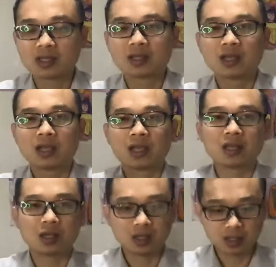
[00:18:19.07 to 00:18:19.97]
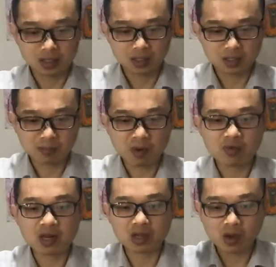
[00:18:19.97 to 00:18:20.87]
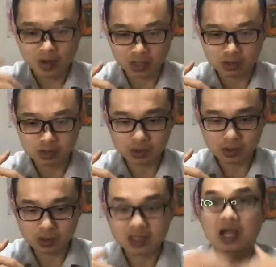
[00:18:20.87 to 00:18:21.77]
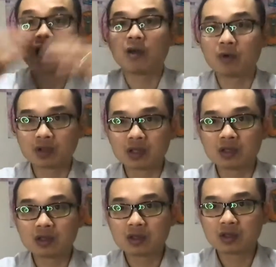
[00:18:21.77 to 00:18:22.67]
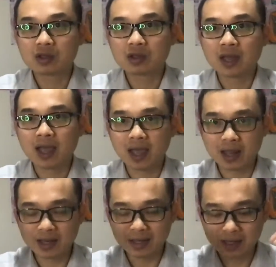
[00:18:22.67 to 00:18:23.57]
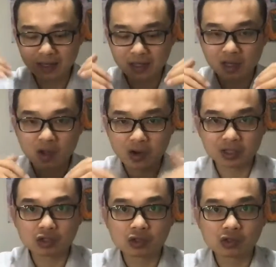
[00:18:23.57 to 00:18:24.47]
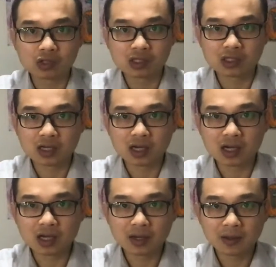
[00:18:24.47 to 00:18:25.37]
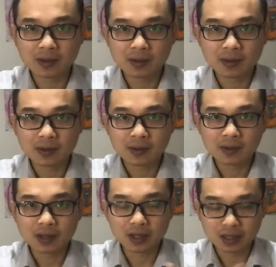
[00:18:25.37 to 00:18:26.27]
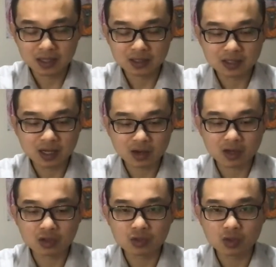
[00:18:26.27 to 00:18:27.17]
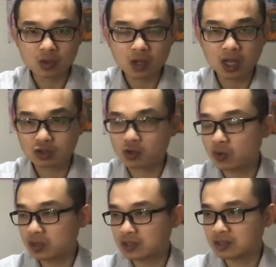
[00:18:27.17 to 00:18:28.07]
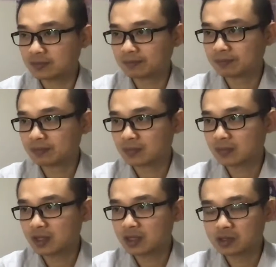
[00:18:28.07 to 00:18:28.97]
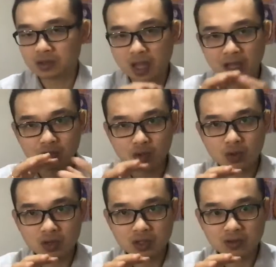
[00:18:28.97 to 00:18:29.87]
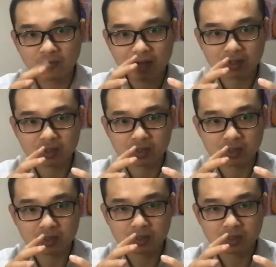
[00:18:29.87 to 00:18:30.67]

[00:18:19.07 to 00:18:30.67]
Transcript: Then the meridian connect to the entire body, and in the end it connect to the in the inside connect to actual organs. So the actual organs function